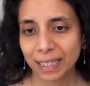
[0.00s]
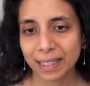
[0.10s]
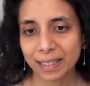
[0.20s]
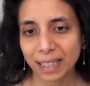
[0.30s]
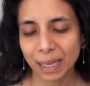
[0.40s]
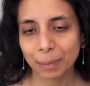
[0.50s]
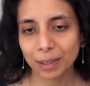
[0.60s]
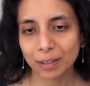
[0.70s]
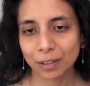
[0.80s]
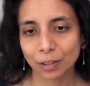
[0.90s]
it is
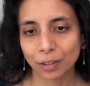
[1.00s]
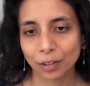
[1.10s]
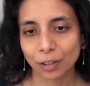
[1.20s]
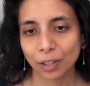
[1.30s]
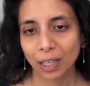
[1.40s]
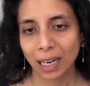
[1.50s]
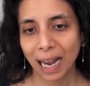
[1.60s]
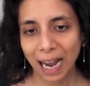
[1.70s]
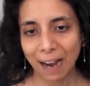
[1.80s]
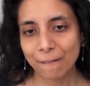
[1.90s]
able to
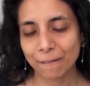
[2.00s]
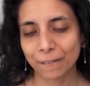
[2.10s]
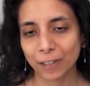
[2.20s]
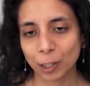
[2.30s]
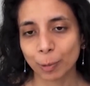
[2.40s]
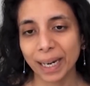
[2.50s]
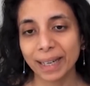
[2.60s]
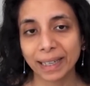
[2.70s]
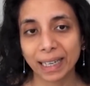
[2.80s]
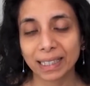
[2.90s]
have
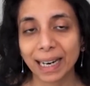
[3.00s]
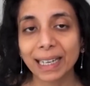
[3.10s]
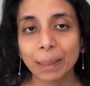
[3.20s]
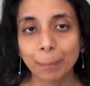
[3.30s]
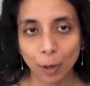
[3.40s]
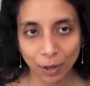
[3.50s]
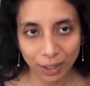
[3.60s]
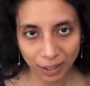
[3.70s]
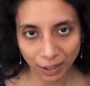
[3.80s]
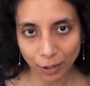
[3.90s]
query at any
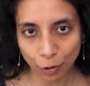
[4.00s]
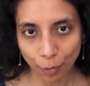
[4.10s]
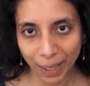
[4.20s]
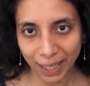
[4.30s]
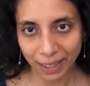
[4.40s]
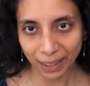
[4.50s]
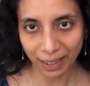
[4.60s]
point in the domain,